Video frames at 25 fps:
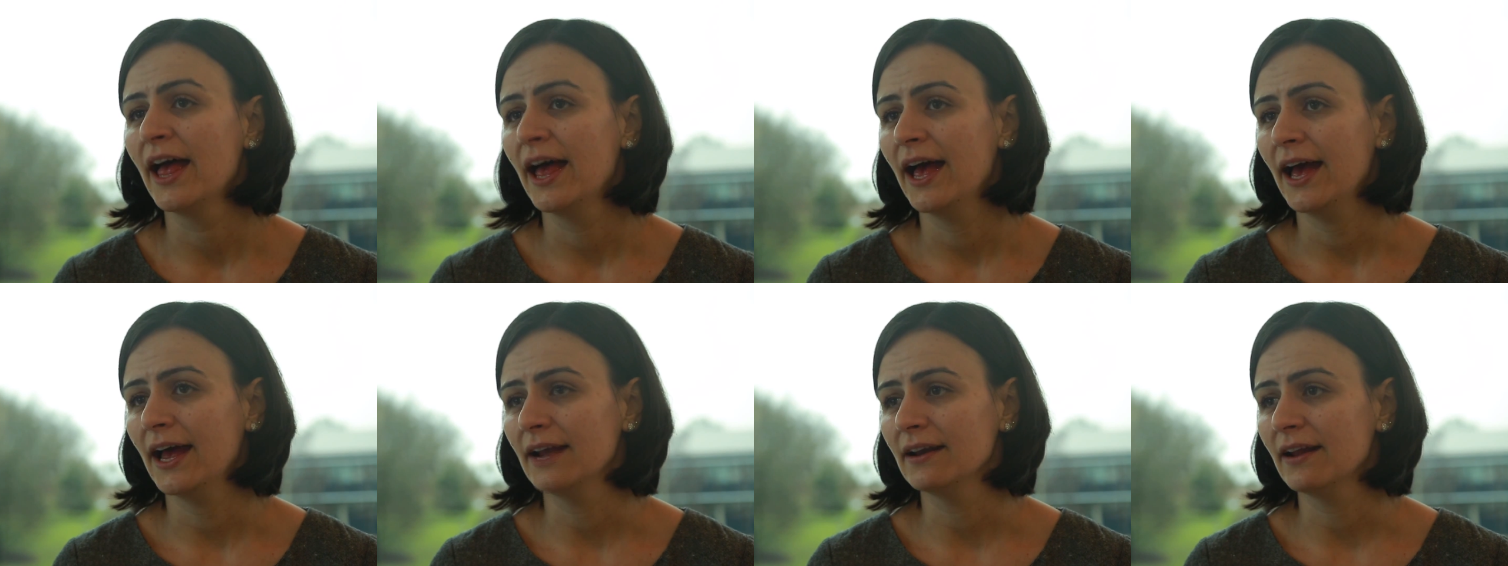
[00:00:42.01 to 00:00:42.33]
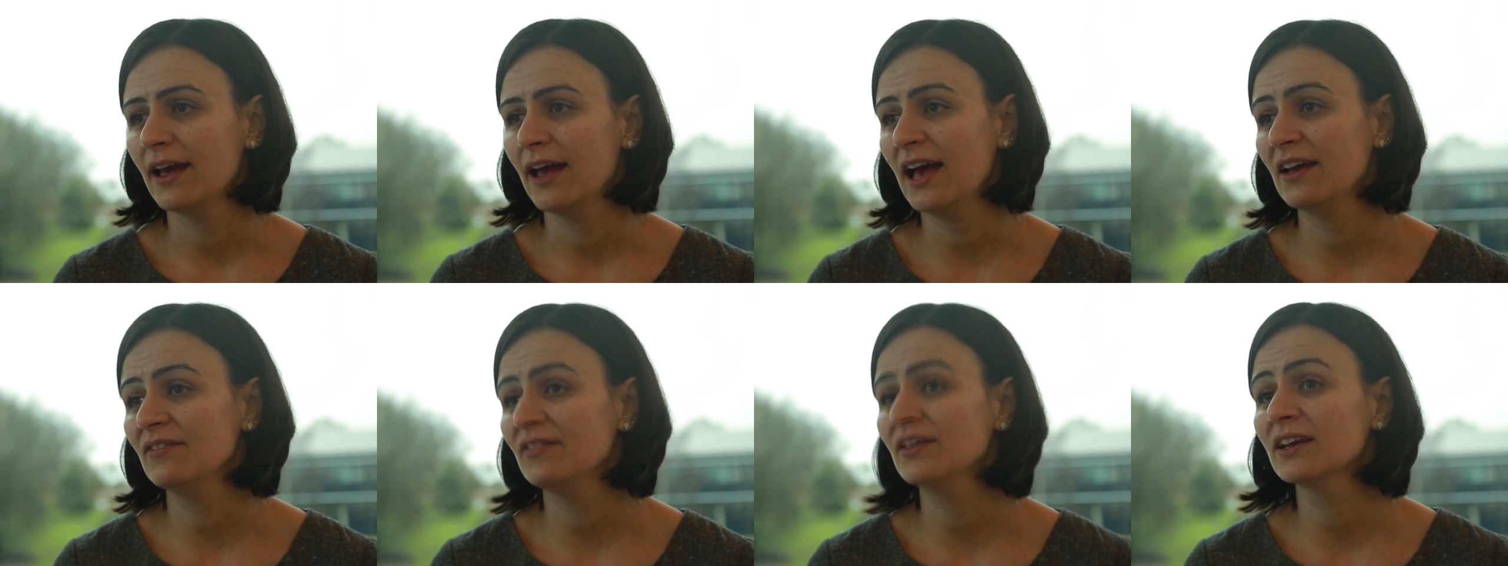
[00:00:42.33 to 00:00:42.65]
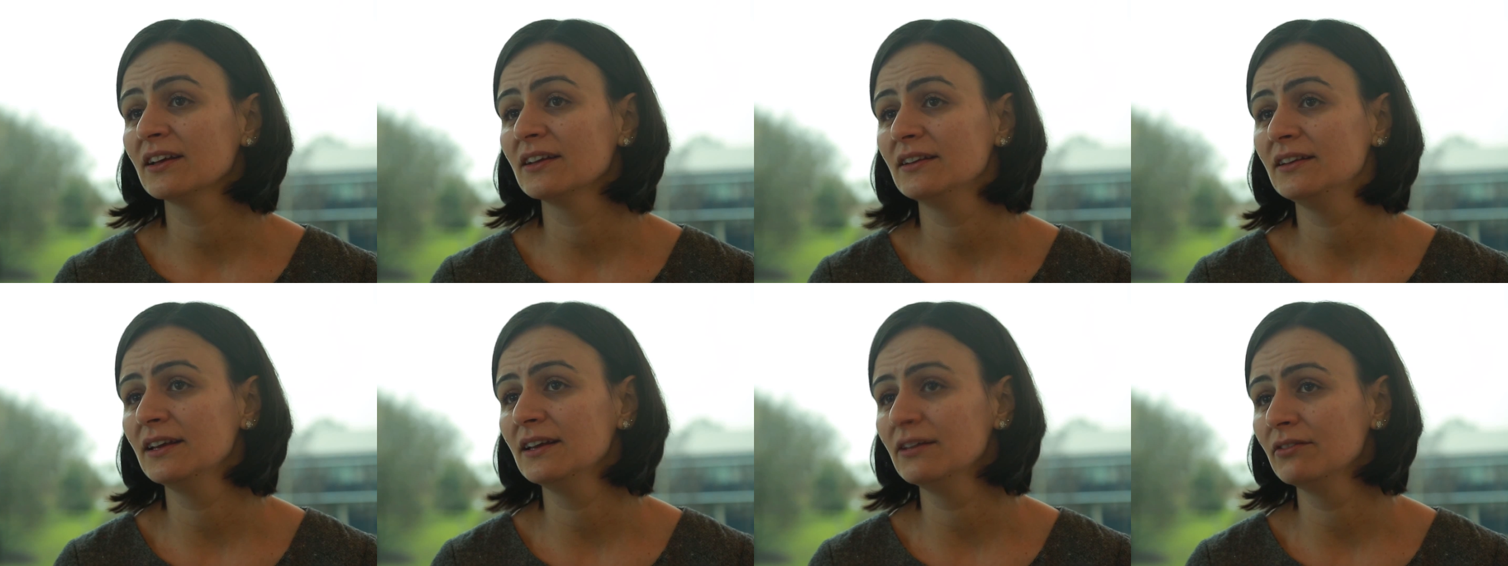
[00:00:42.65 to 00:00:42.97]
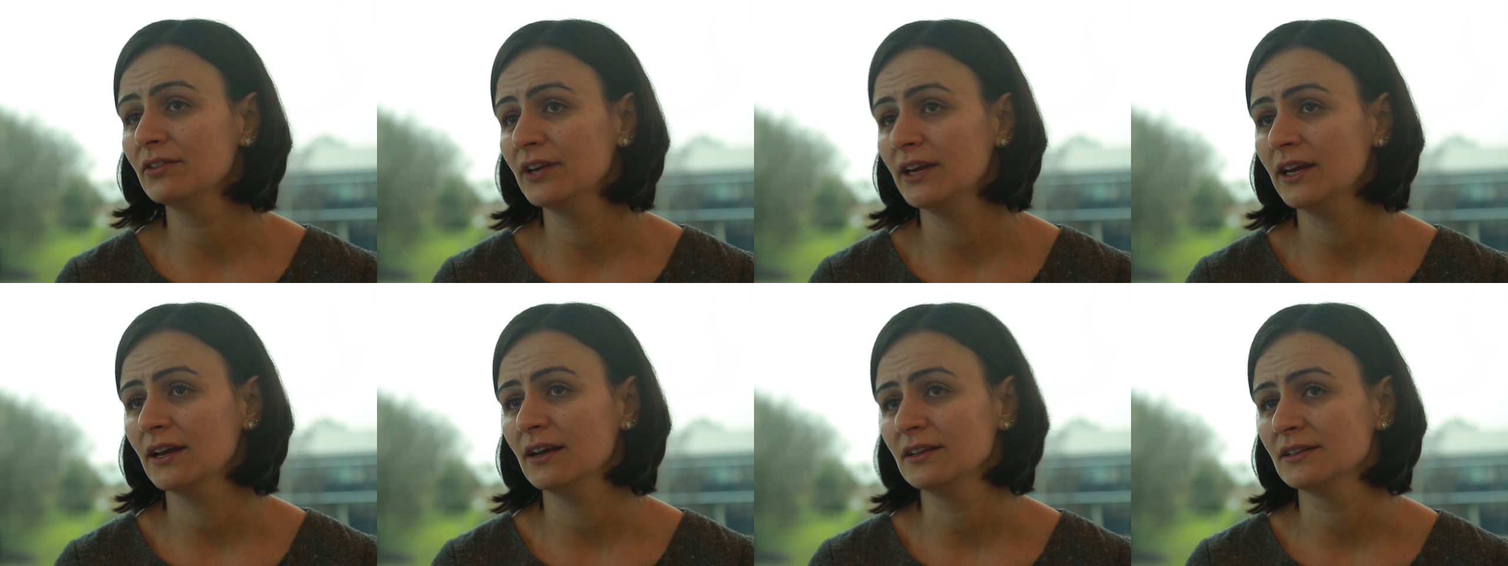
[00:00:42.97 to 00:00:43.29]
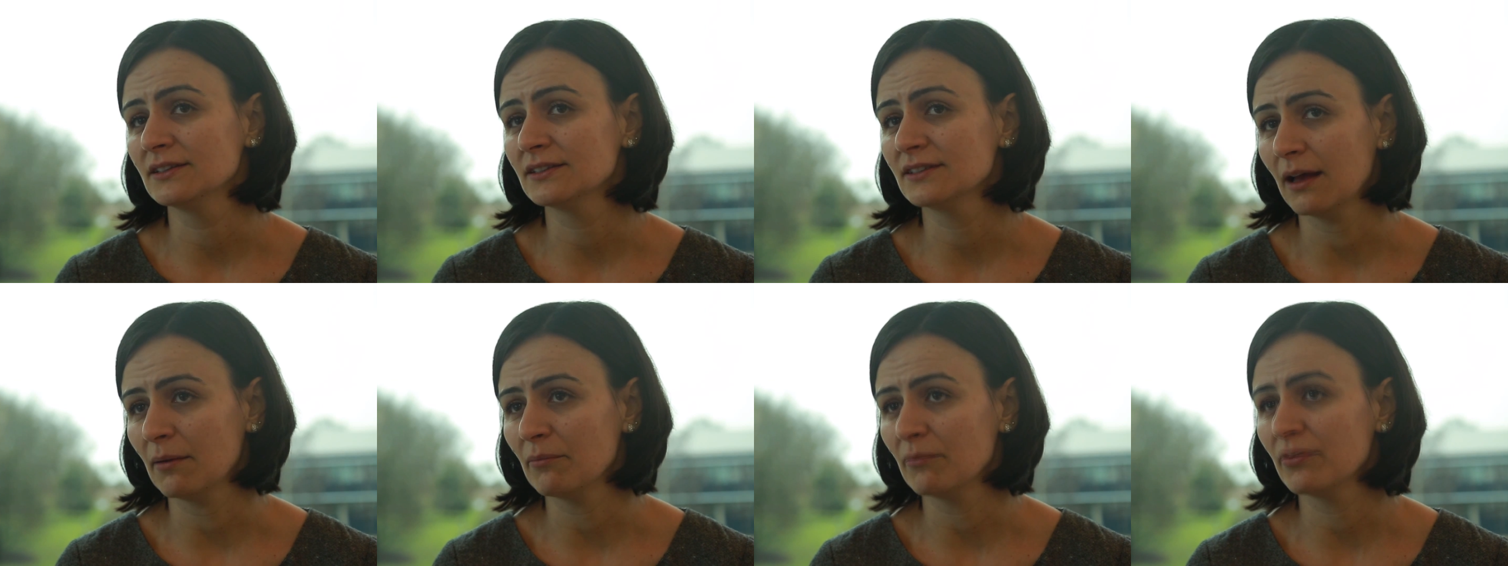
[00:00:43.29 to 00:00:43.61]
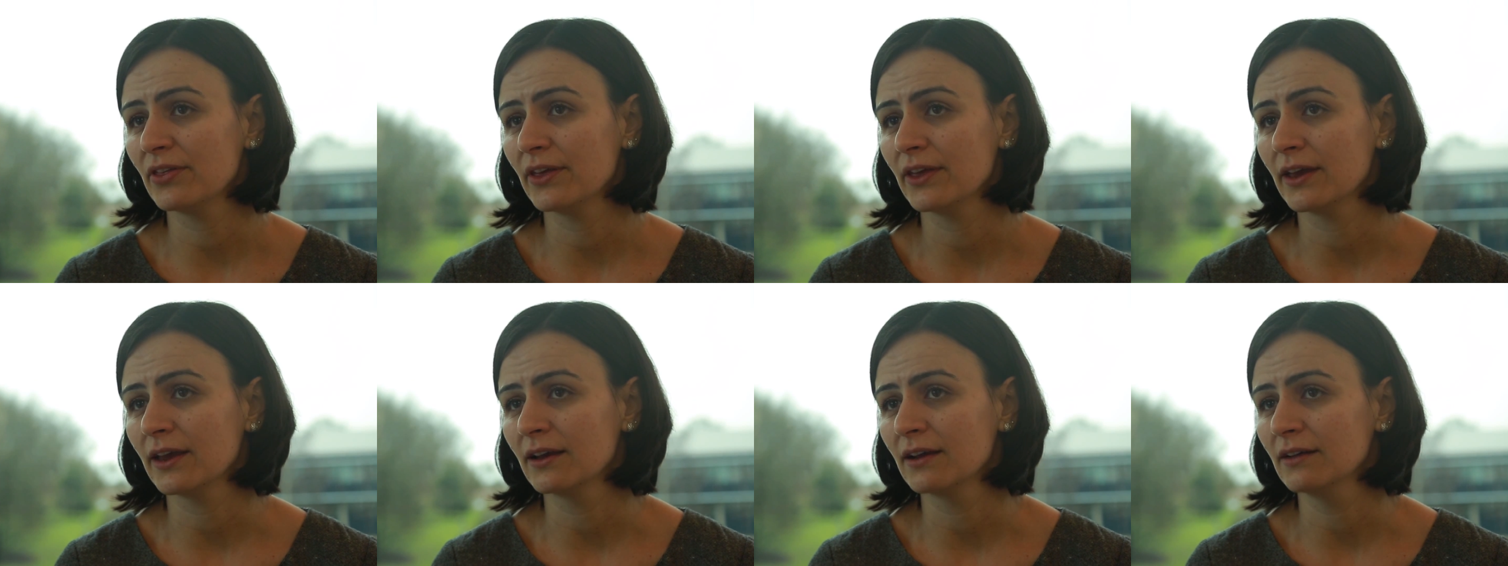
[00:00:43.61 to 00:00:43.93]
and having a degree in
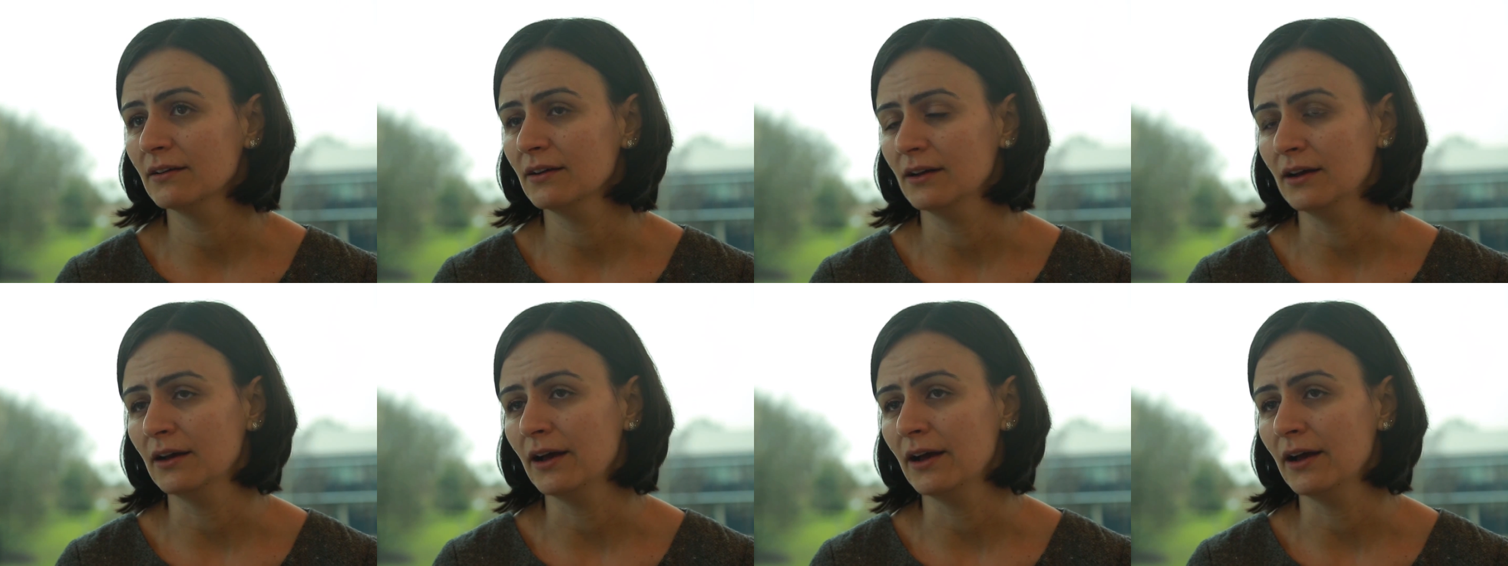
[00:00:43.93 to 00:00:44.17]
something